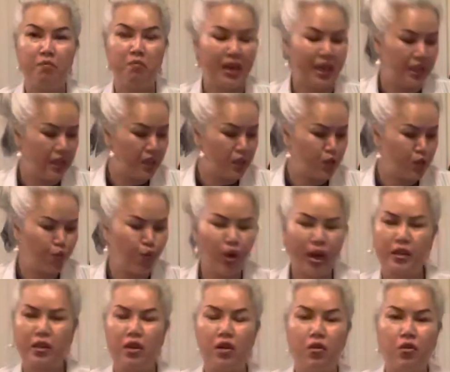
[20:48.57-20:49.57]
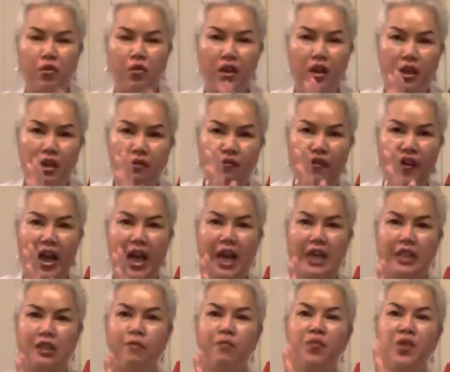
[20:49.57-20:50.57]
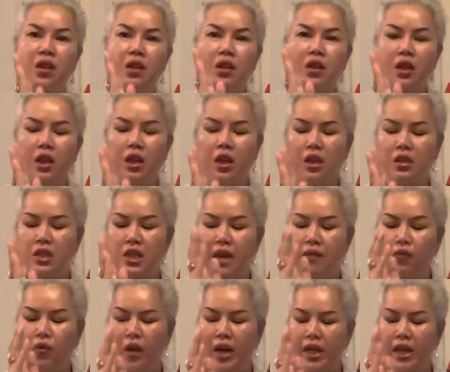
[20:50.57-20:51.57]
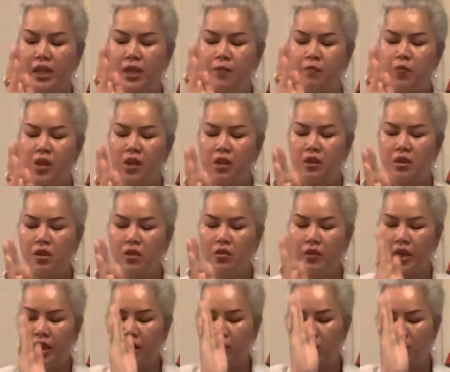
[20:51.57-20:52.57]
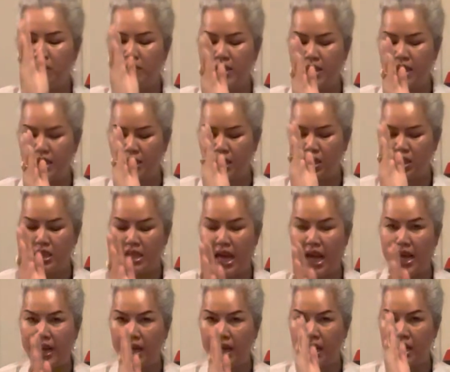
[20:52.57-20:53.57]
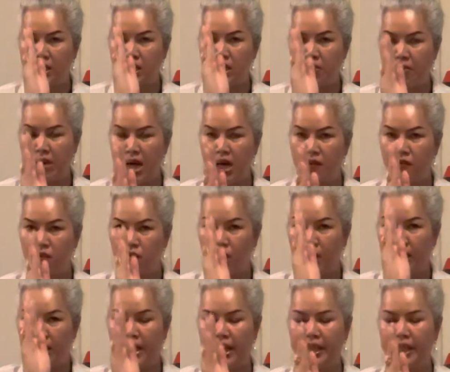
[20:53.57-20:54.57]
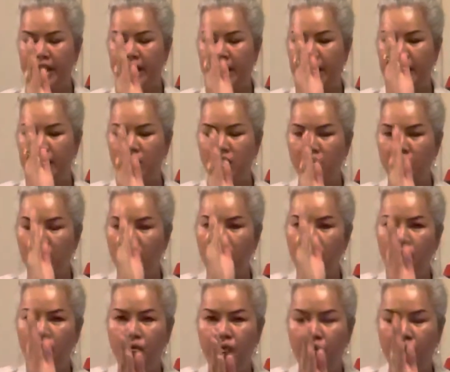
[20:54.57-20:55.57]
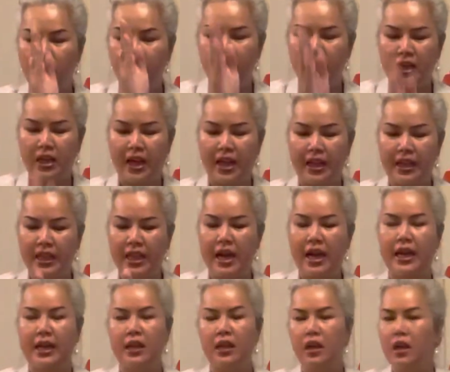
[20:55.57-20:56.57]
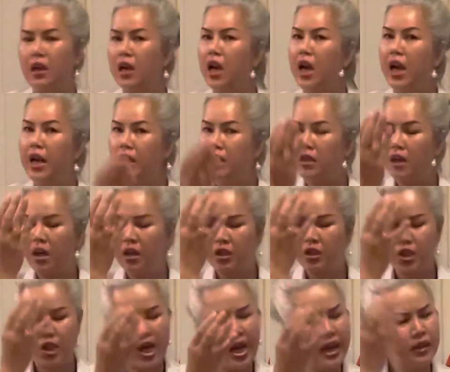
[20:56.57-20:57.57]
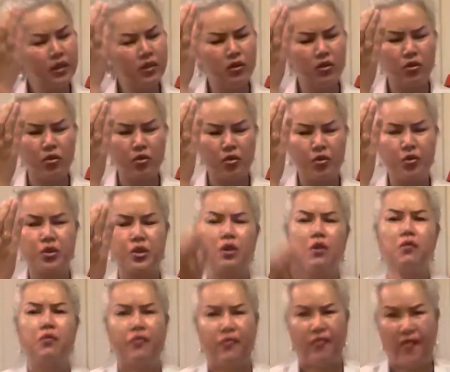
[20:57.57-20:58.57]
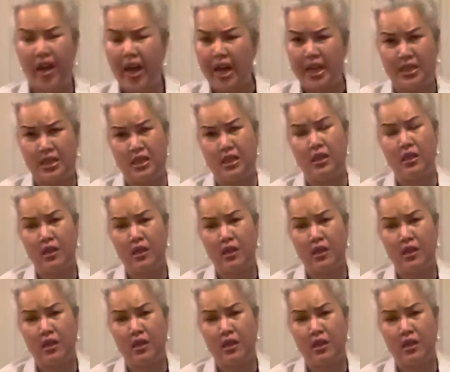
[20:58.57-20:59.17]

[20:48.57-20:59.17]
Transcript: But this one go really fast because I want to encourage young and smart one like that to go forward like that. And her channel grew so fast.